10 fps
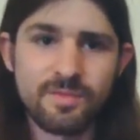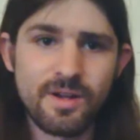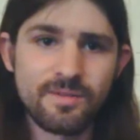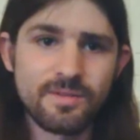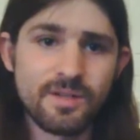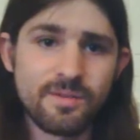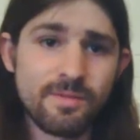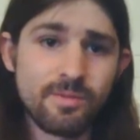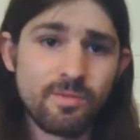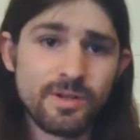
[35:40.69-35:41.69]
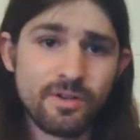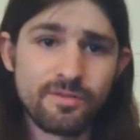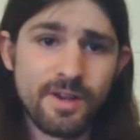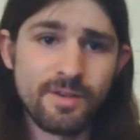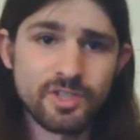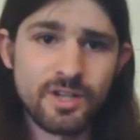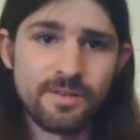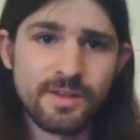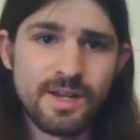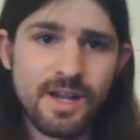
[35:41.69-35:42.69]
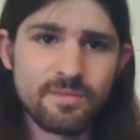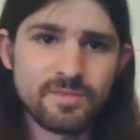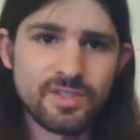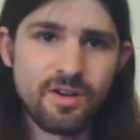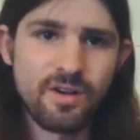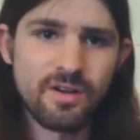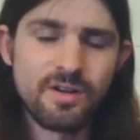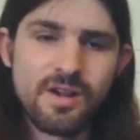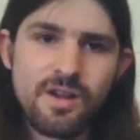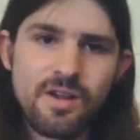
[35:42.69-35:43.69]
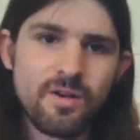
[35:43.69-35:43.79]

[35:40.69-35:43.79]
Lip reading: talk about, you know, maybe what your favorite Shawn Lane albums are,